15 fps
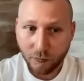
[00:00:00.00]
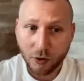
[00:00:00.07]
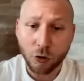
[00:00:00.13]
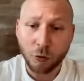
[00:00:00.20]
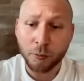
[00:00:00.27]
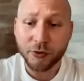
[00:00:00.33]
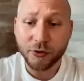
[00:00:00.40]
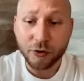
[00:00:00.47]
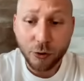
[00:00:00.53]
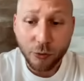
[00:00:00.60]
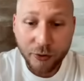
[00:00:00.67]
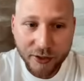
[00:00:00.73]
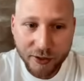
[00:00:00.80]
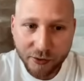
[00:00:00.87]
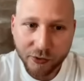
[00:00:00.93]
almost 2
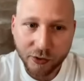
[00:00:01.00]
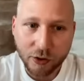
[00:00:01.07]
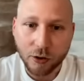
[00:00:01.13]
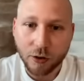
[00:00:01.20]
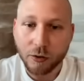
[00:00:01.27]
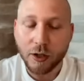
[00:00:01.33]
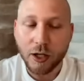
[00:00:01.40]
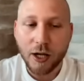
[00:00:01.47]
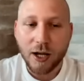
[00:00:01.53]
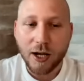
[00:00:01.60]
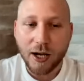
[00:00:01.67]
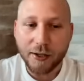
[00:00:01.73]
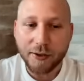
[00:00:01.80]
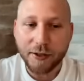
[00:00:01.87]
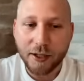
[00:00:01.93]
years ago.
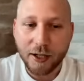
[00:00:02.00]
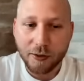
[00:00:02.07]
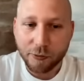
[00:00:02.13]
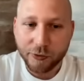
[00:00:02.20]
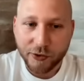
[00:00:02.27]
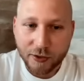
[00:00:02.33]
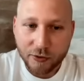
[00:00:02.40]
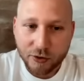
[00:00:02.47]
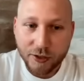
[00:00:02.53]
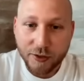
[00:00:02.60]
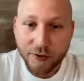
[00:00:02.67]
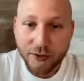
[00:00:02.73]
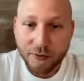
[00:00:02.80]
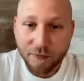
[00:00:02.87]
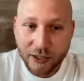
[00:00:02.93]
I think I was actually
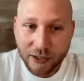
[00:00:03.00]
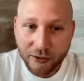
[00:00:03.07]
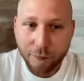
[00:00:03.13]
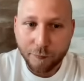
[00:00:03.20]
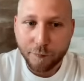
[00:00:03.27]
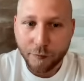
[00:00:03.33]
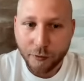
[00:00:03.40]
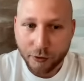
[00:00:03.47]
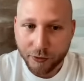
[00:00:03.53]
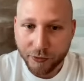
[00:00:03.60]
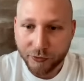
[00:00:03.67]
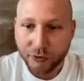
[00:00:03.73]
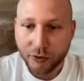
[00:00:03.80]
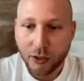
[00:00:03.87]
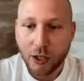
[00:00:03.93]
the very
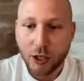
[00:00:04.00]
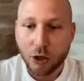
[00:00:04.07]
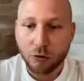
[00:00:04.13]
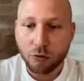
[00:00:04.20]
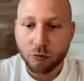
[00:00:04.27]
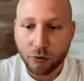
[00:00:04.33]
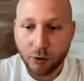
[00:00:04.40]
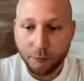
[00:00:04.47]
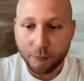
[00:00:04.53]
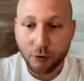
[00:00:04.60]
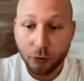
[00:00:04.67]
first crypto